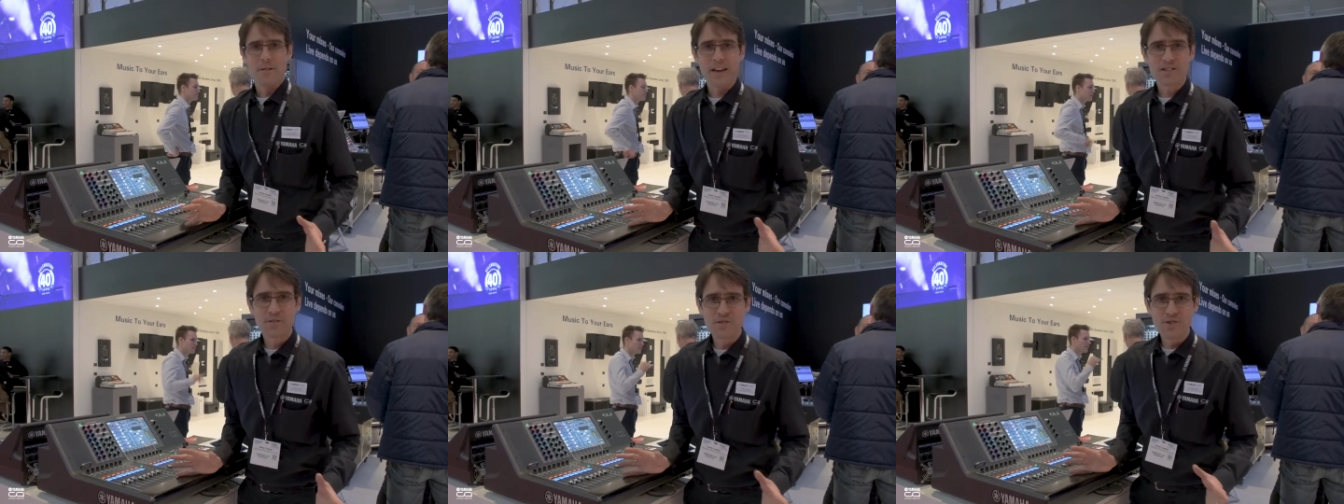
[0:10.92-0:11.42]

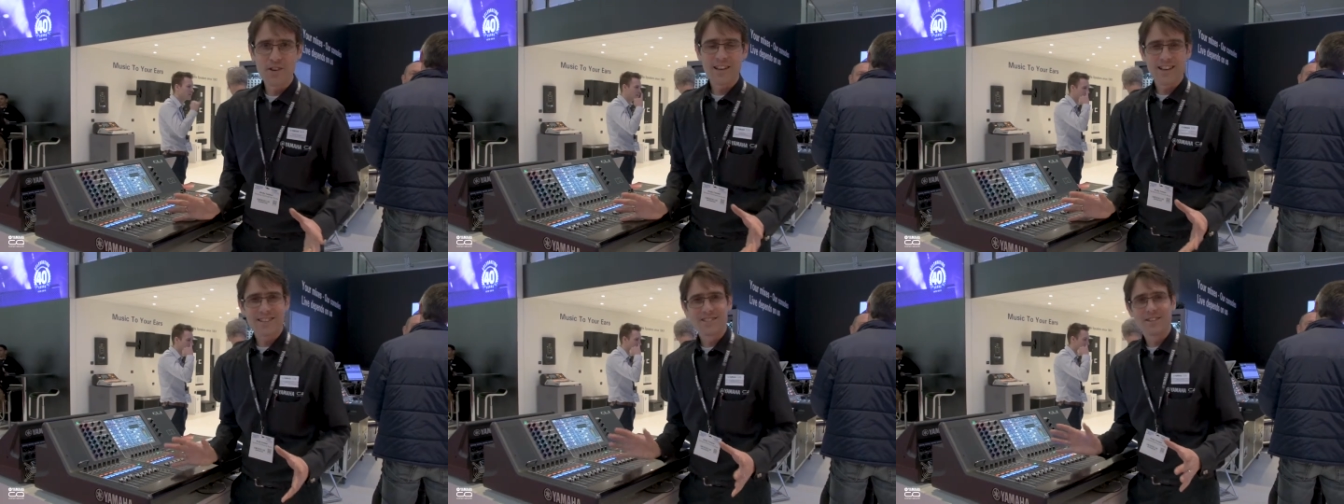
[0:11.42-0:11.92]
Thanks for
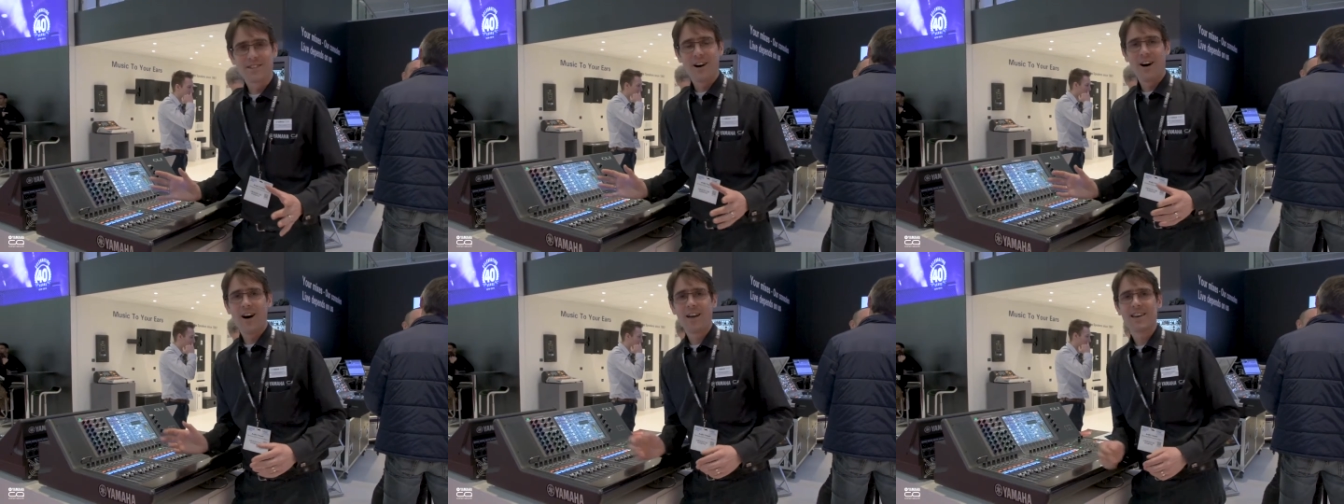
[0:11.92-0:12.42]
joining us at
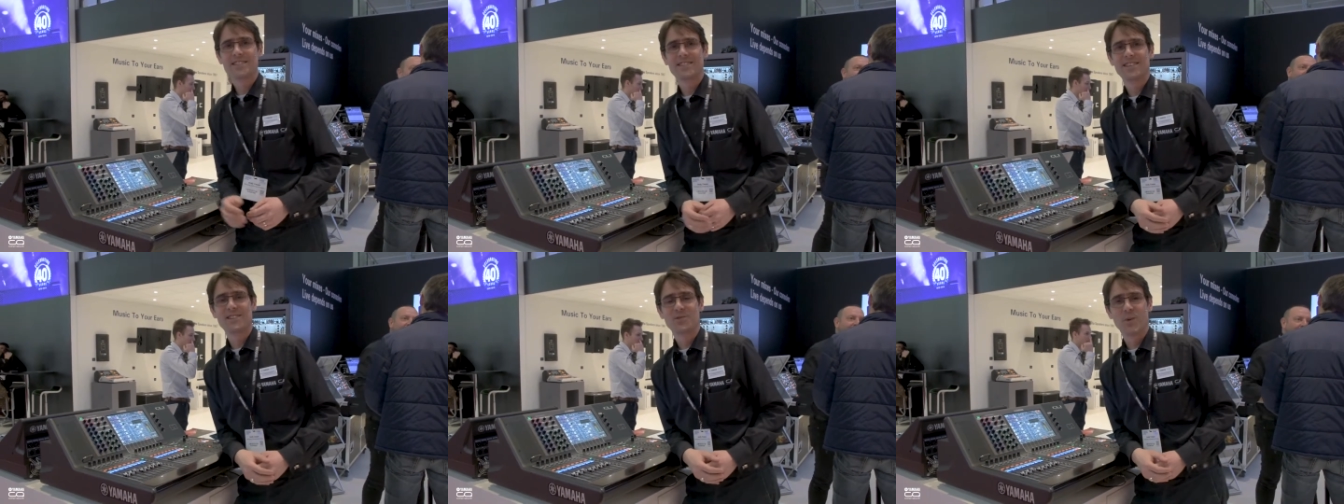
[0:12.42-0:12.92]
I S
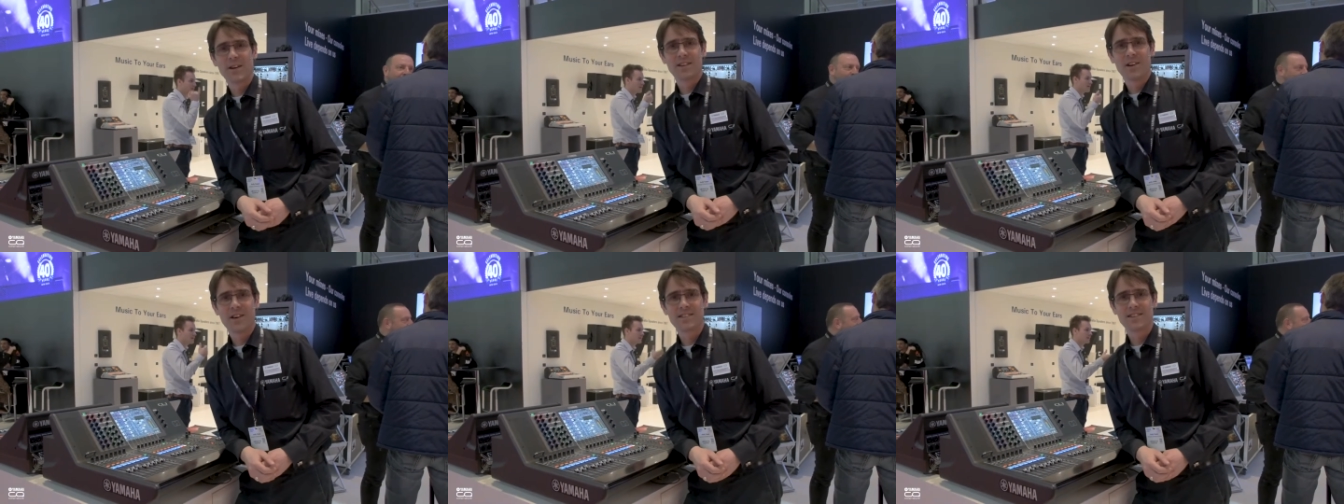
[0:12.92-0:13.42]
E twenty
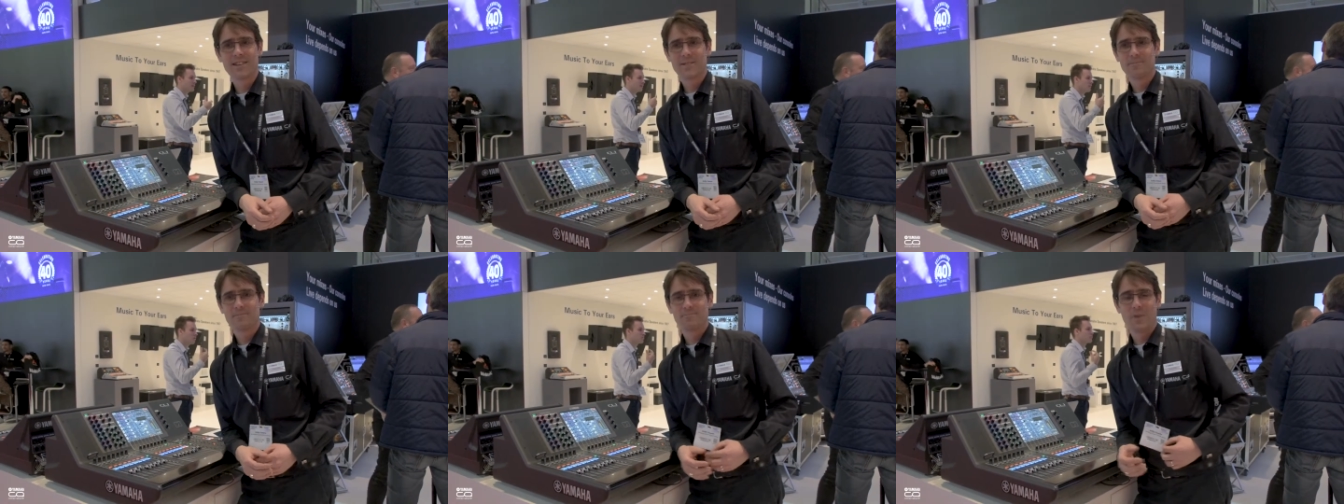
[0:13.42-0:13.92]
nineteen.